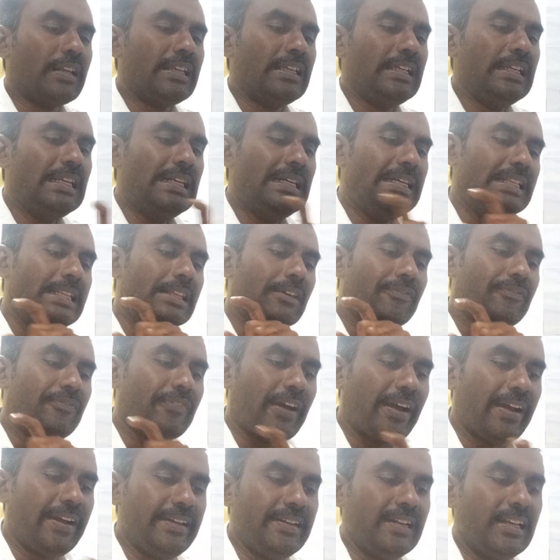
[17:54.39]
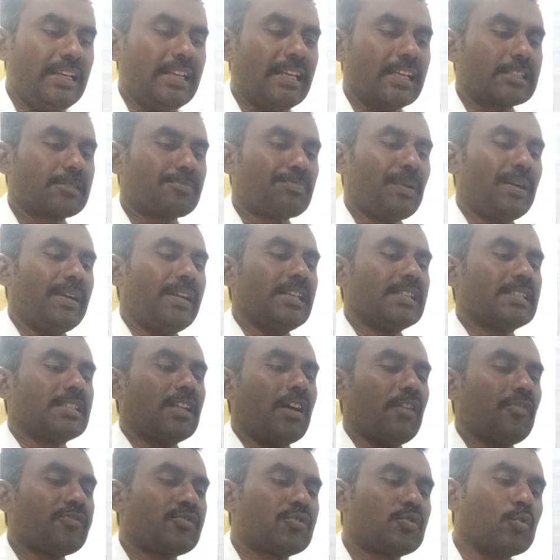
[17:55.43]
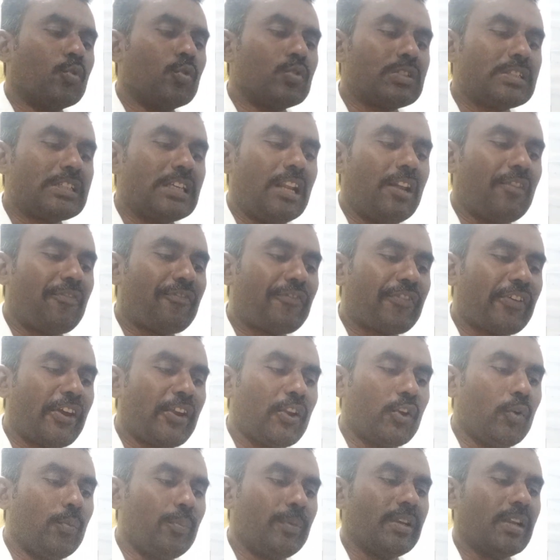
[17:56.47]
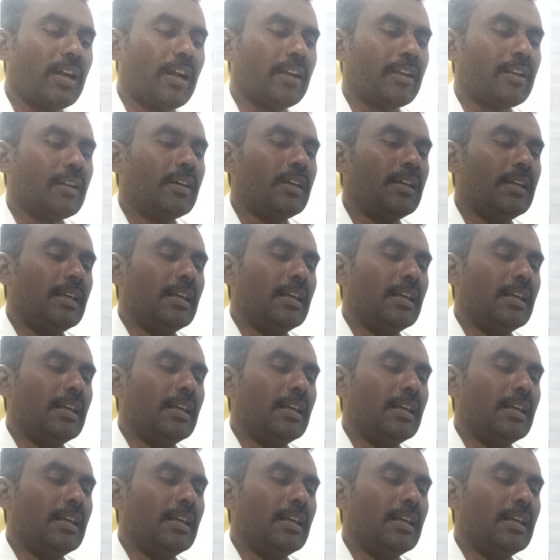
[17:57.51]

yield the final explanation of social phenomenon.